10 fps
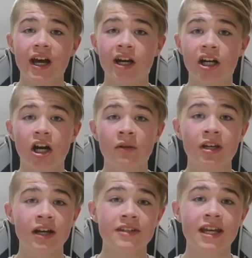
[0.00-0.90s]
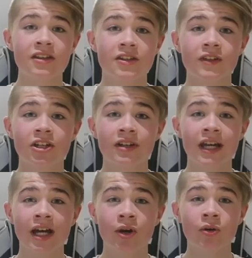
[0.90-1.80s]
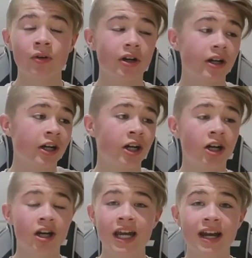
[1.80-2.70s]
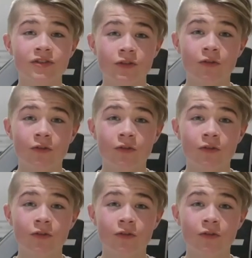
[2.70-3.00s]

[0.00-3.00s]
I'm going to have to end this video now. I'm going to have to